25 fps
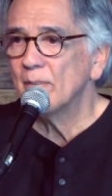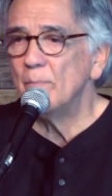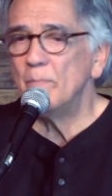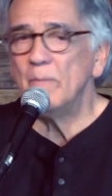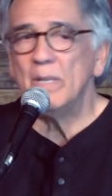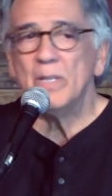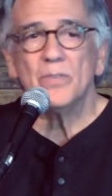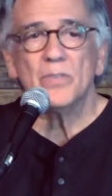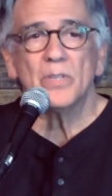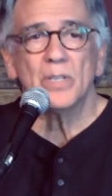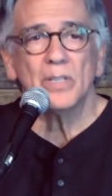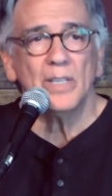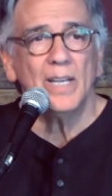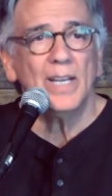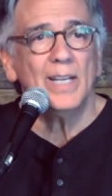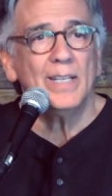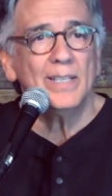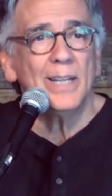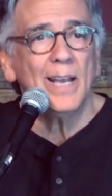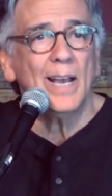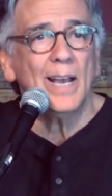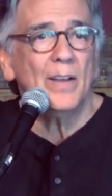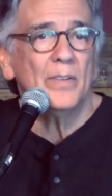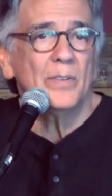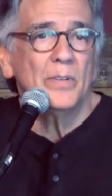It means to
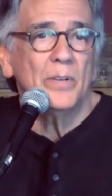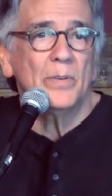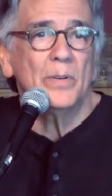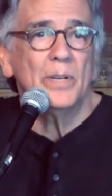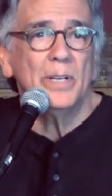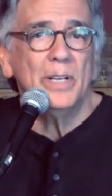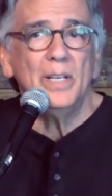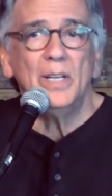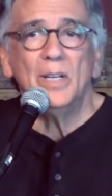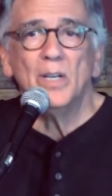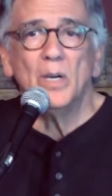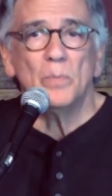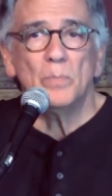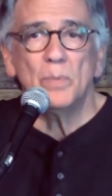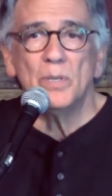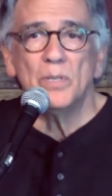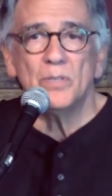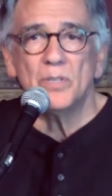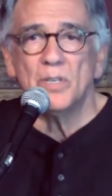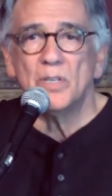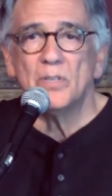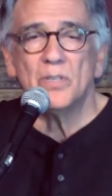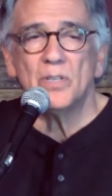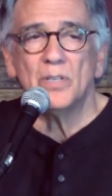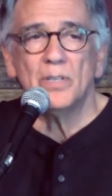lay down your ego
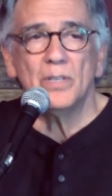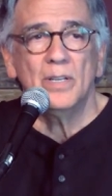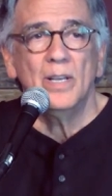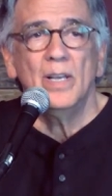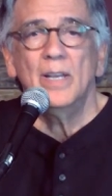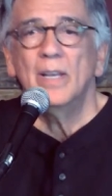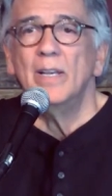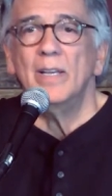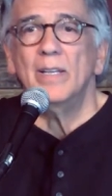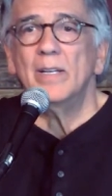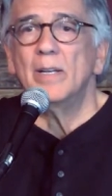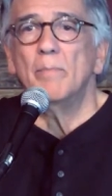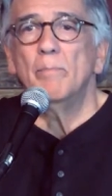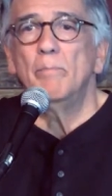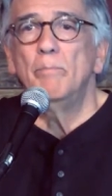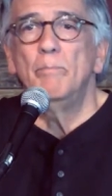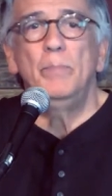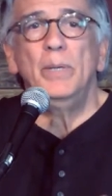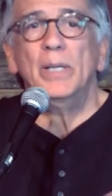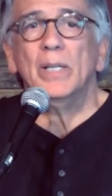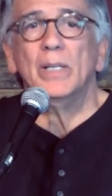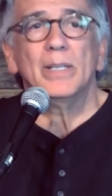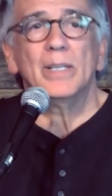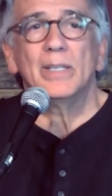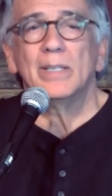position in a
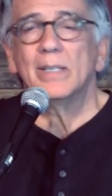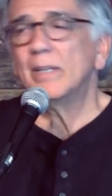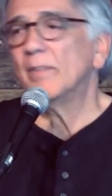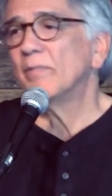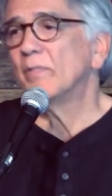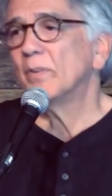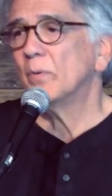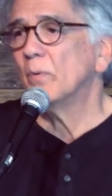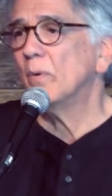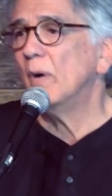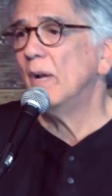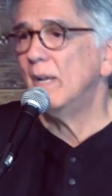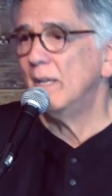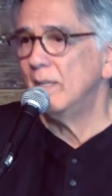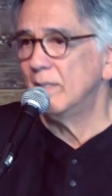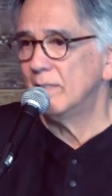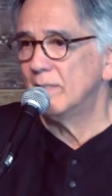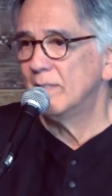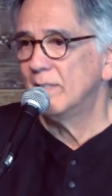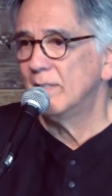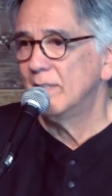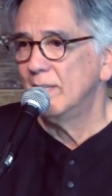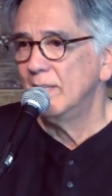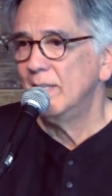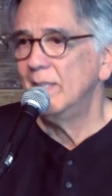billion different
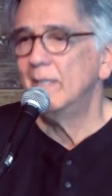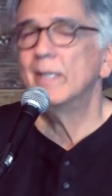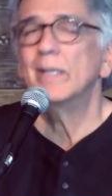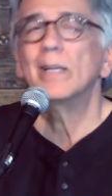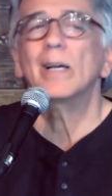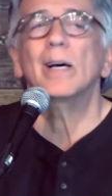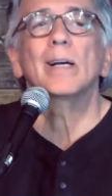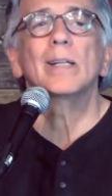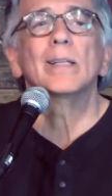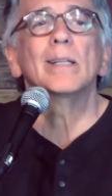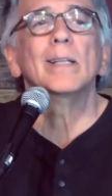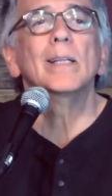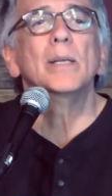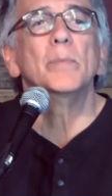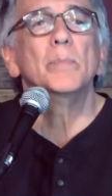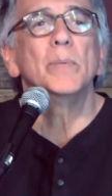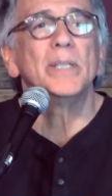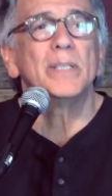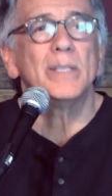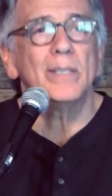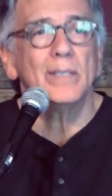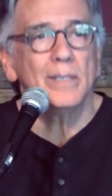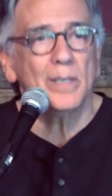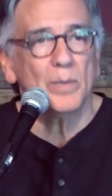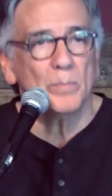ways, in an
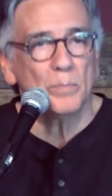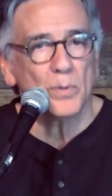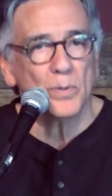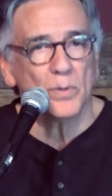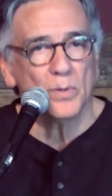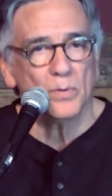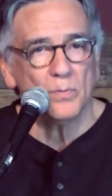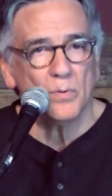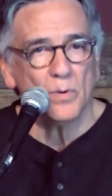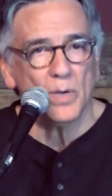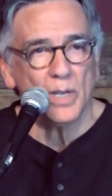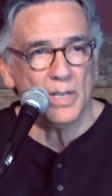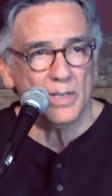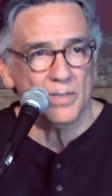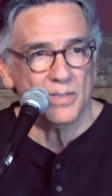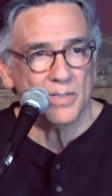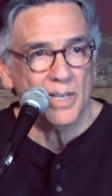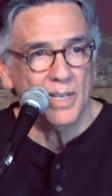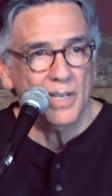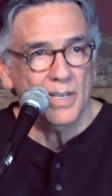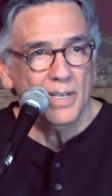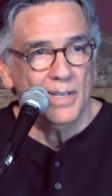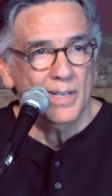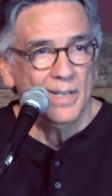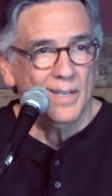unlimited number of
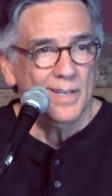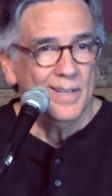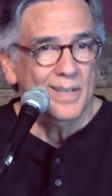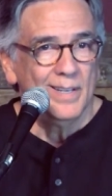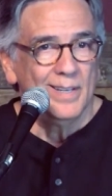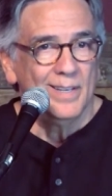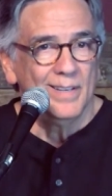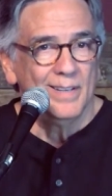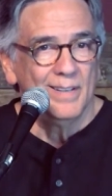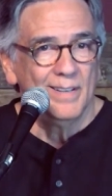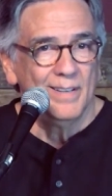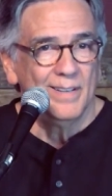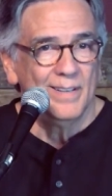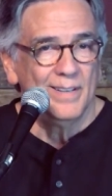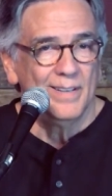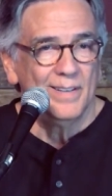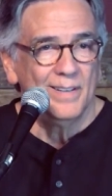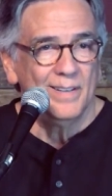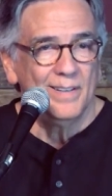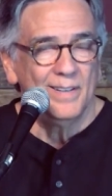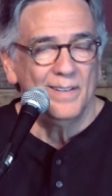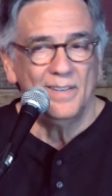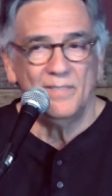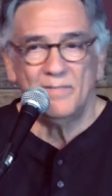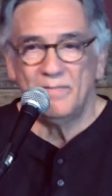ways,
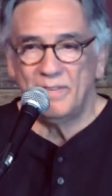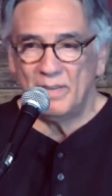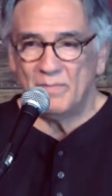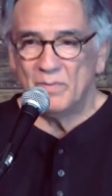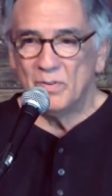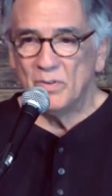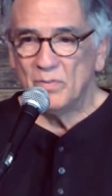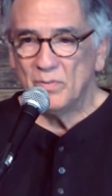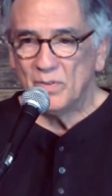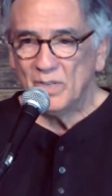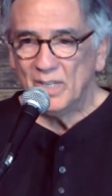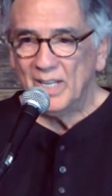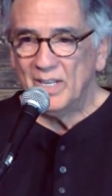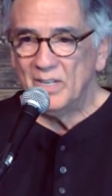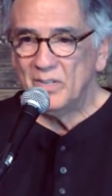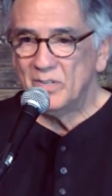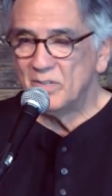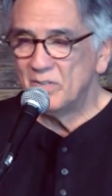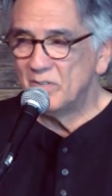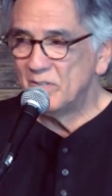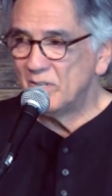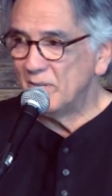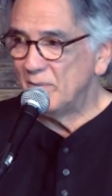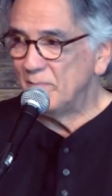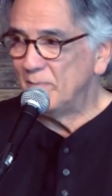in favor of
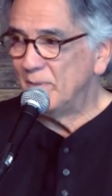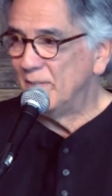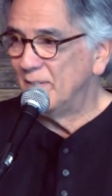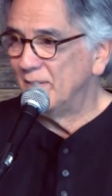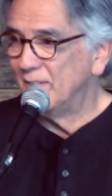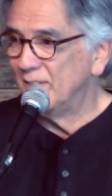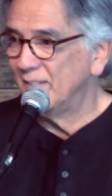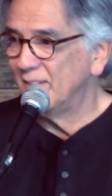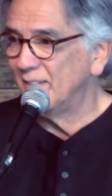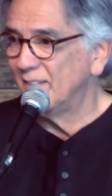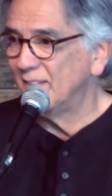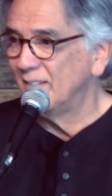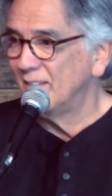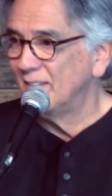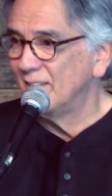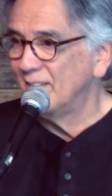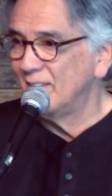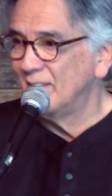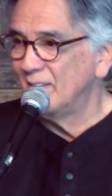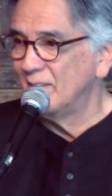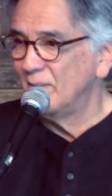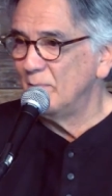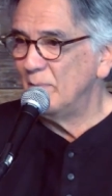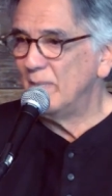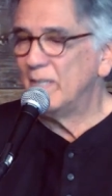relationship.
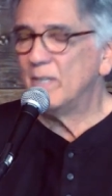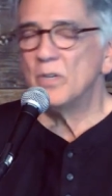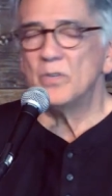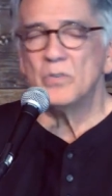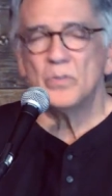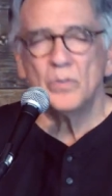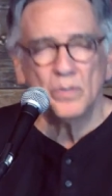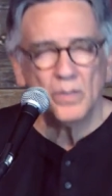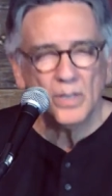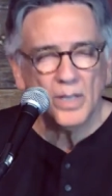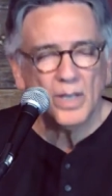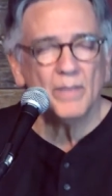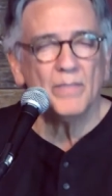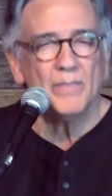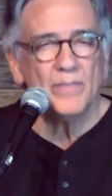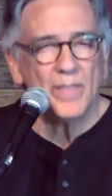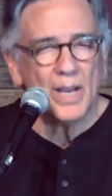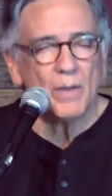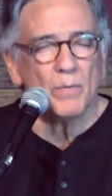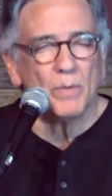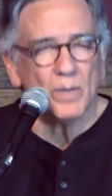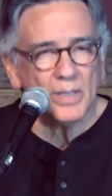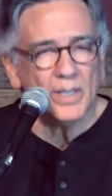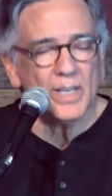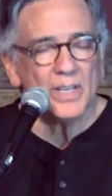Because you love
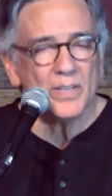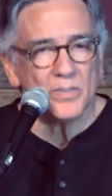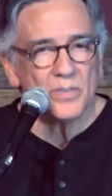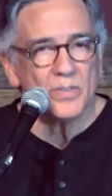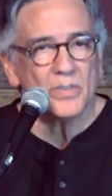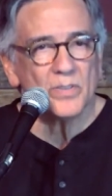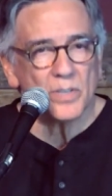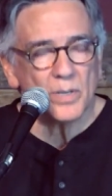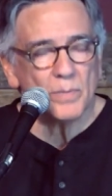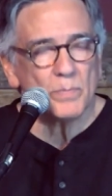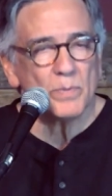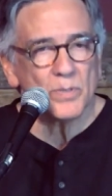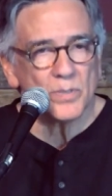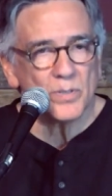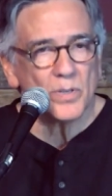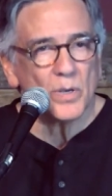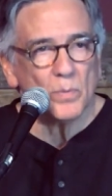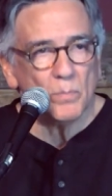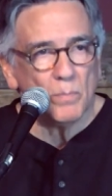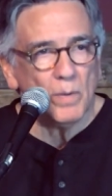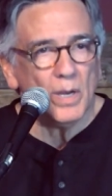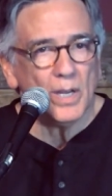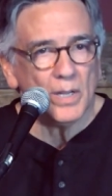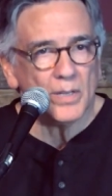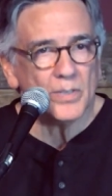that relationship
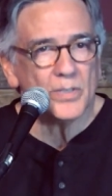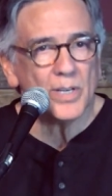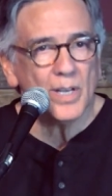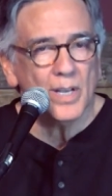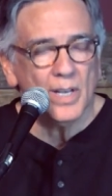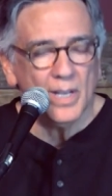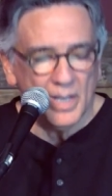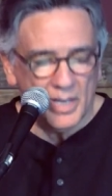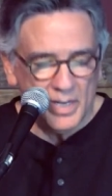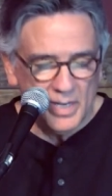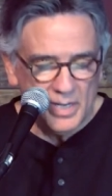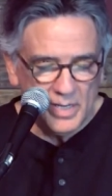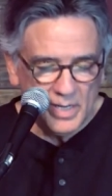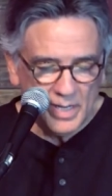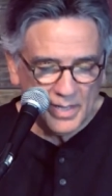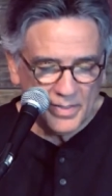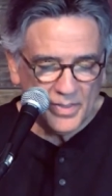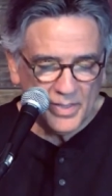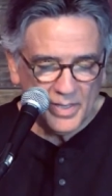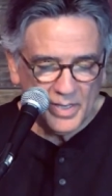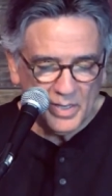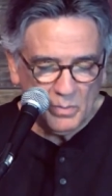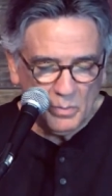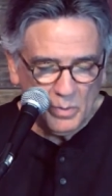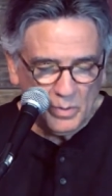so much,
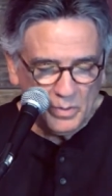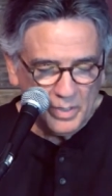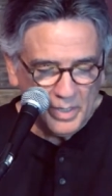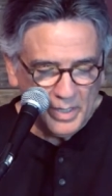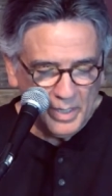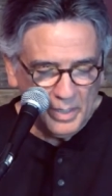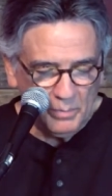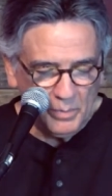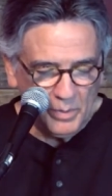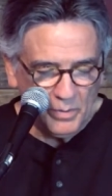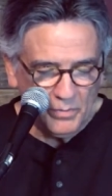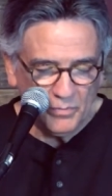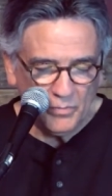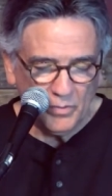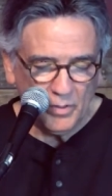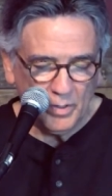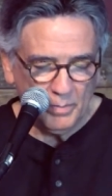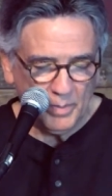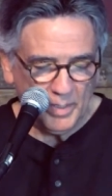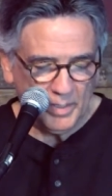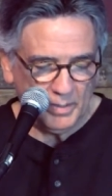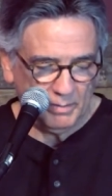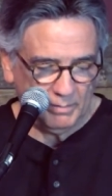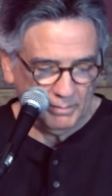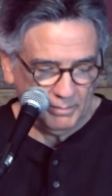nothing will keep you
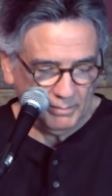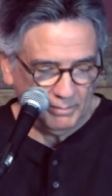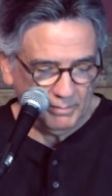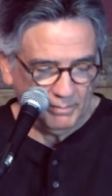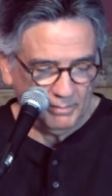from it.